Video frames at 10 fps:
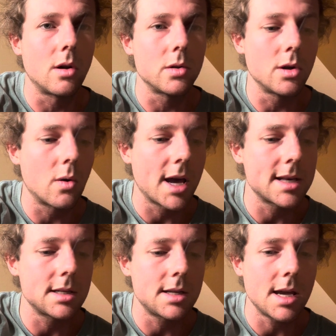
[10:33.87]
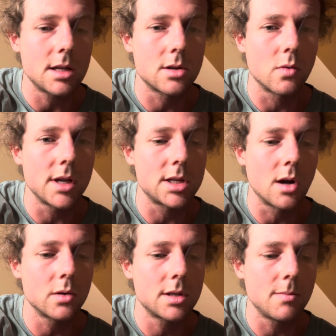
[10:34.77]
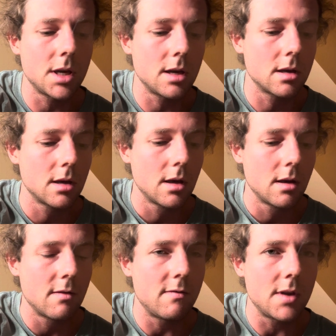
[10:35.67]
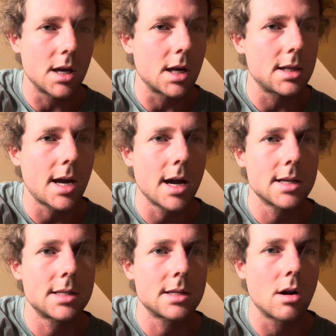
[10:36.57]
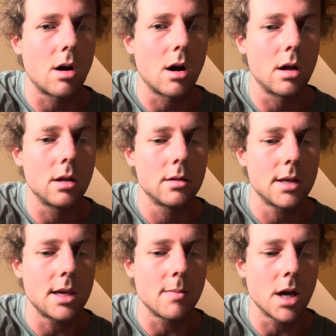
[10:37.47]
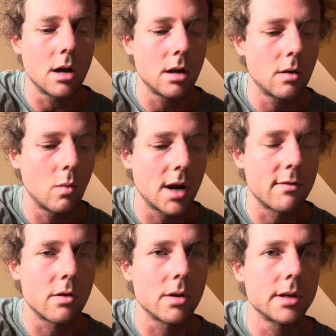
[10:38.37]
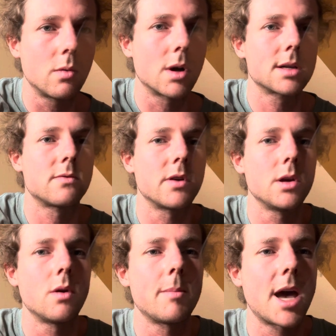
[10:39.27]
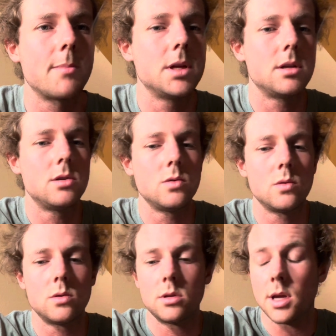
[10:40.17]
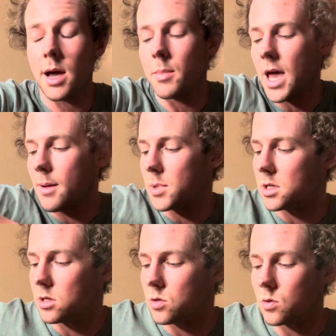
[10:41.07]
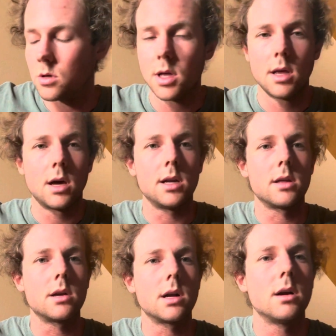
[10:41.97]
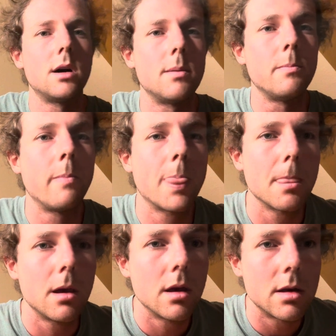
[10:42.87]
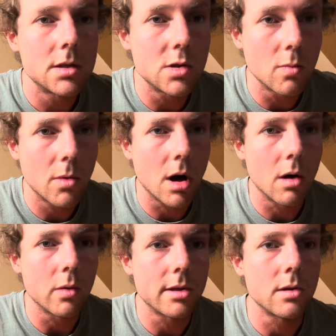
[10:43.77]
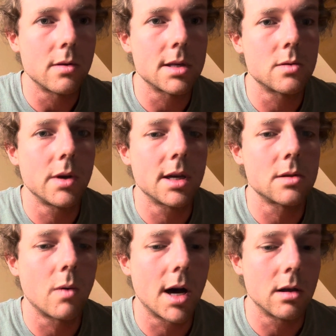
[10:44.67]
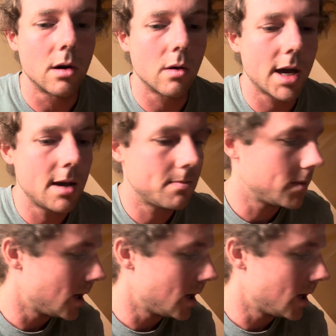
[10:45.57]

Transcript: don't hesitate to reach out to me via text, call, email, whatever really works for you. I'm happy to do another Zoom call with you this week as well. Okay.